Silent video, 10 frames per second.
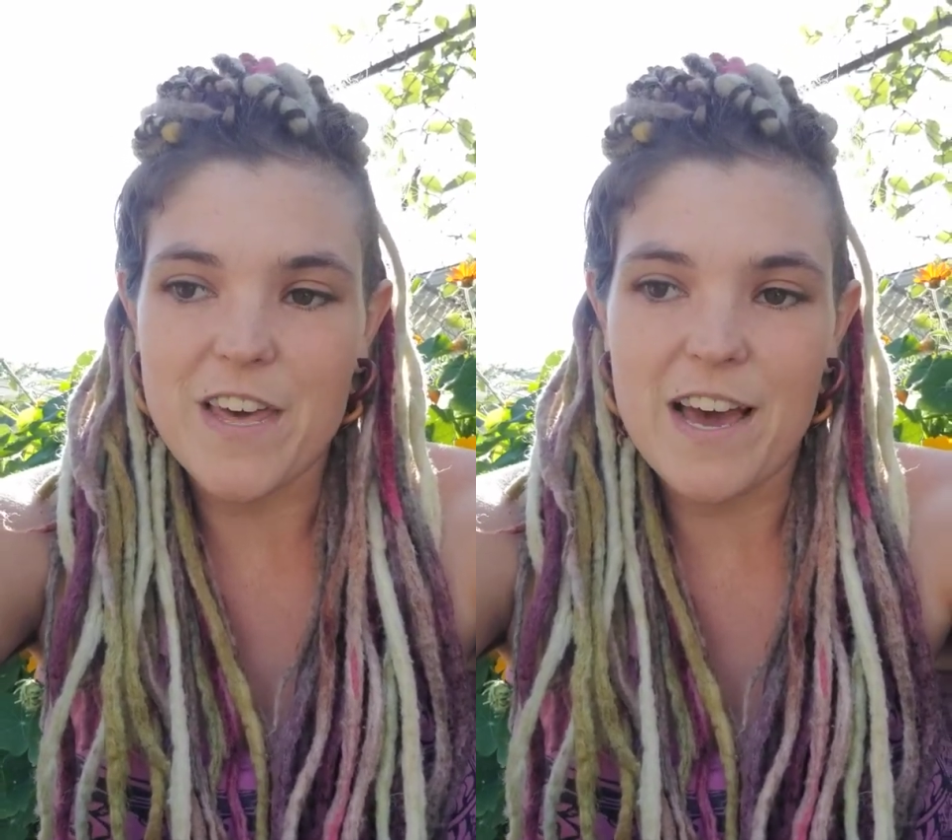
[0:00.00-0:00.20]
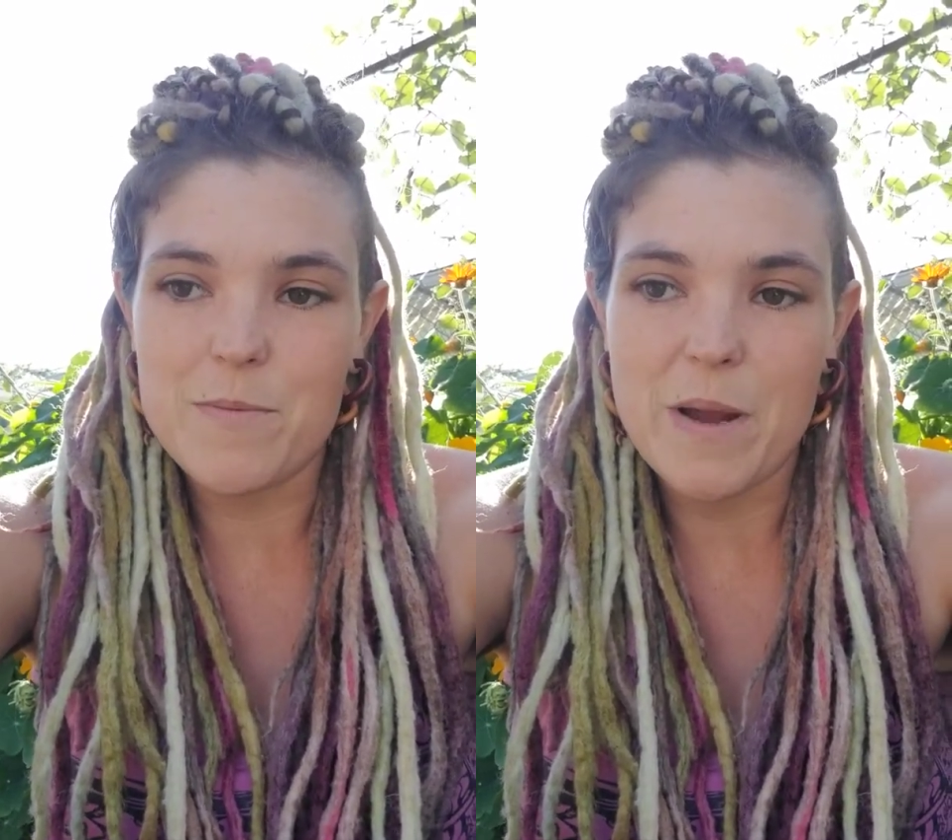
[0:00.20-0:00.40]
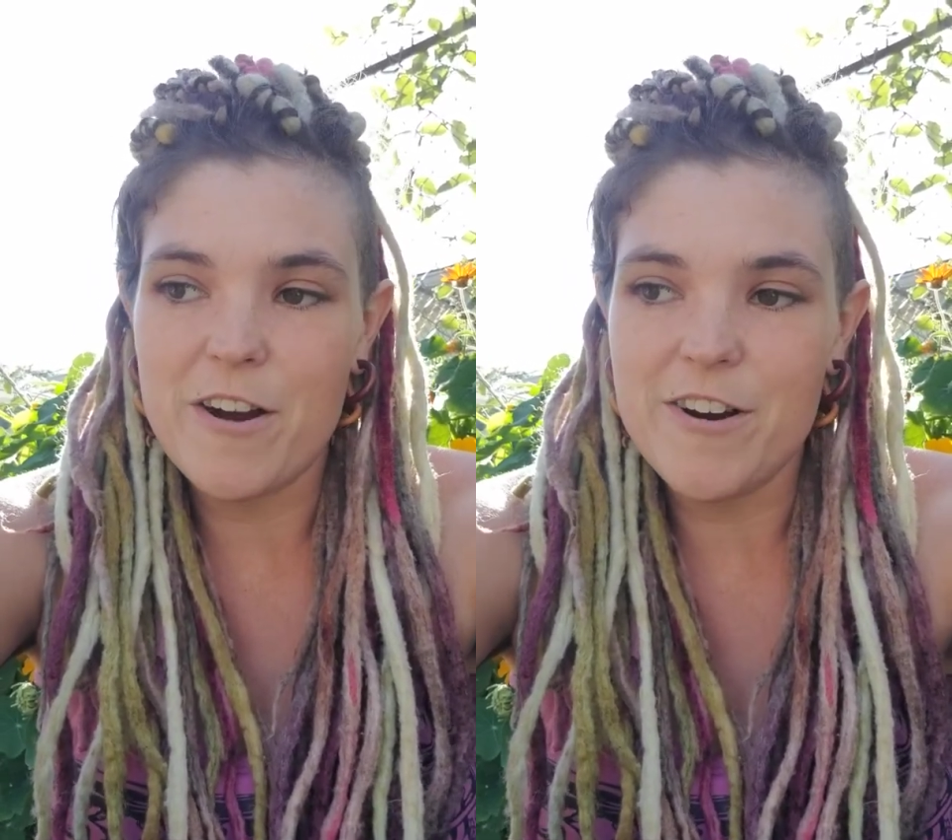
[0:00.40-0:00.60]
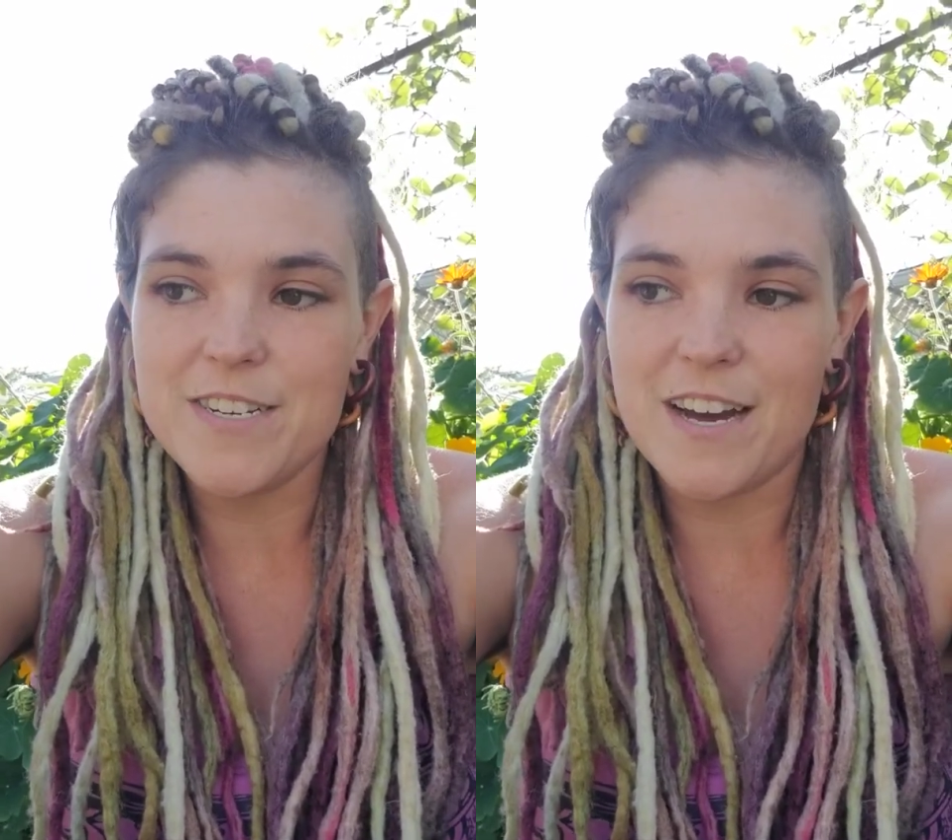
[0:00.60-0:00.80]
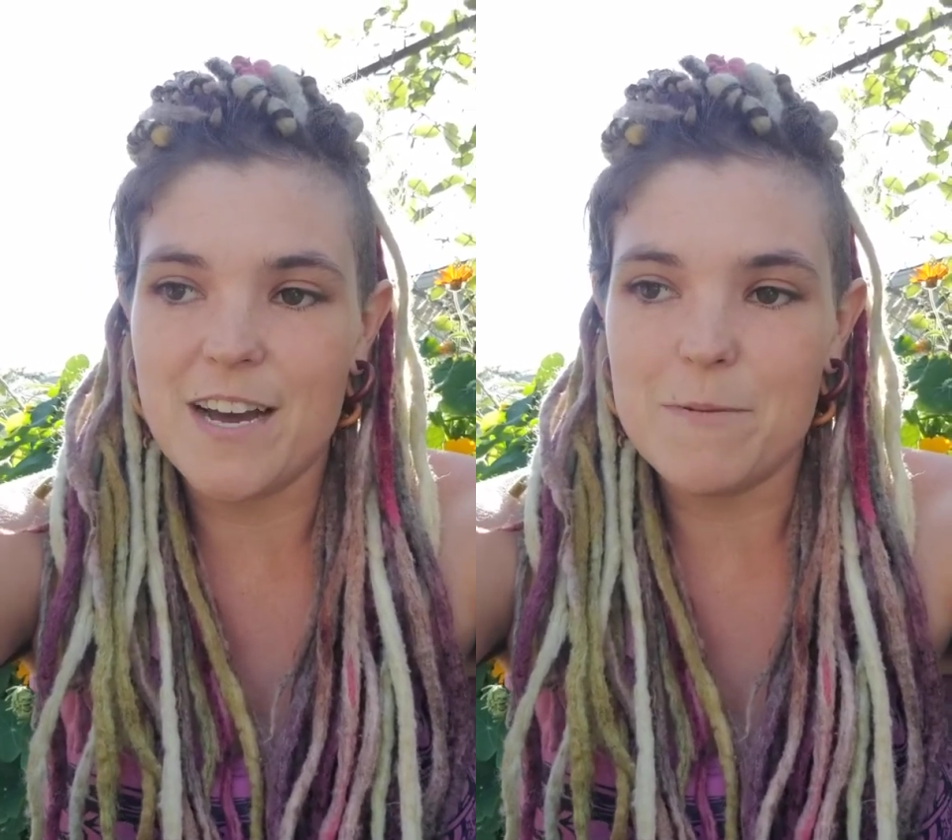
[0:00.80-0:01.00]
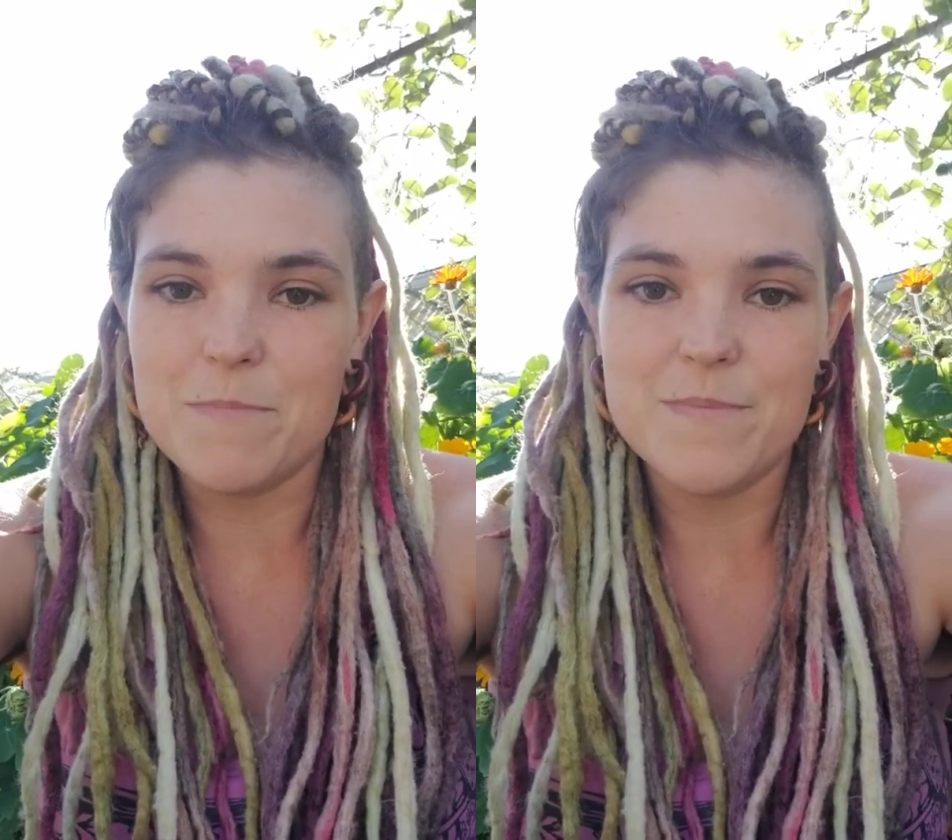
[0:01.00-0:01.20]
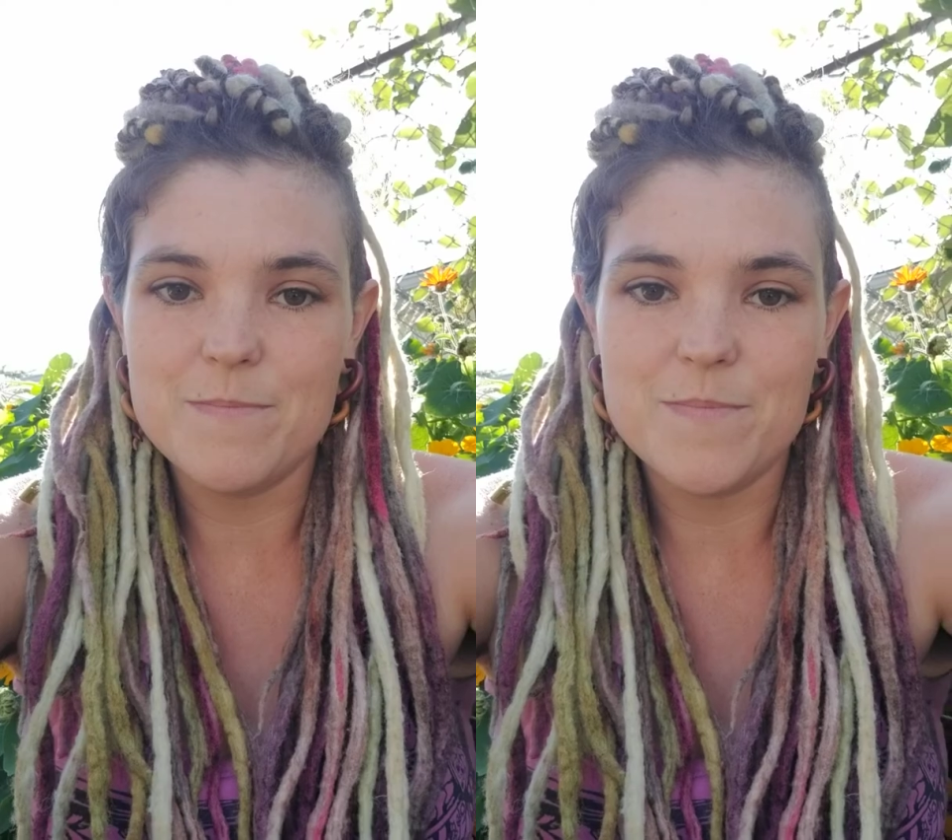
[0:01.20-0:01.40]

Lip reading: that paradigm